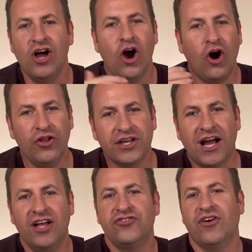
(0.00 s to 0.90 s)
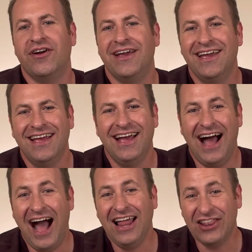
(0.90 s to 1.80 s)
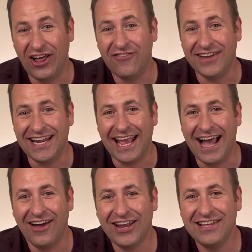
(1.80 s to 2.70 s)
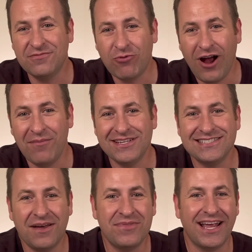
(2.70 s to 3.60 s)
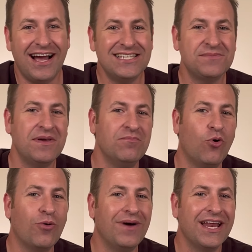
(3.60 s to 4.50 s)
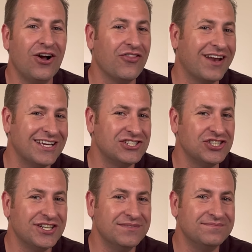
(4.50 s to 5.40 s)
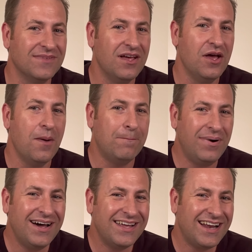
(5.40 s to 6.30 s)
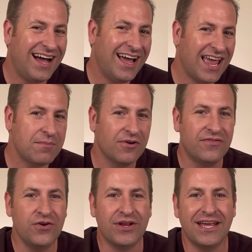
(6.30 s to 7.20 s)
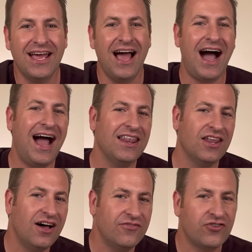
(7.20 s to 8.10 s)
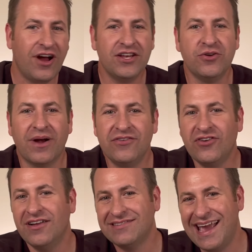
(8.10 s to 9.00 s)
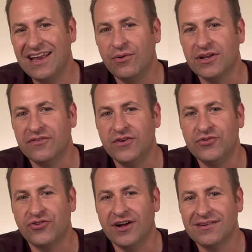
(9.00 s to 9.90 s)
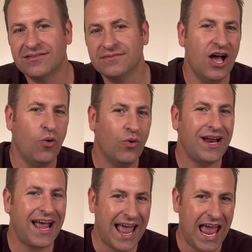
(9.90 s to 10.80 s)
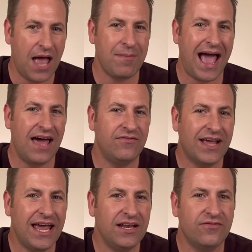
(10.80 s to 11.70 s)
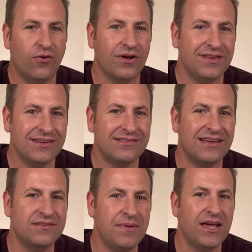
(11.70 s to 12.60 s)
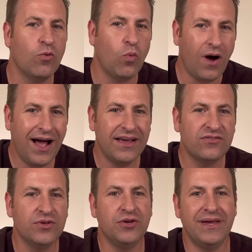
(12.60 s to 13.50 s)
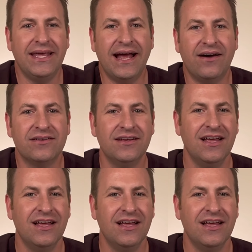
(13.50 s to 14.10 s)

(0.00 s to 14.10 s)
On the contrary, I love eating out. It's probably something I spend more money on than I should. But I am a foodie. I love trying new restaurants and going to food trucks. What I am advocating for in this is being wise when you eat out.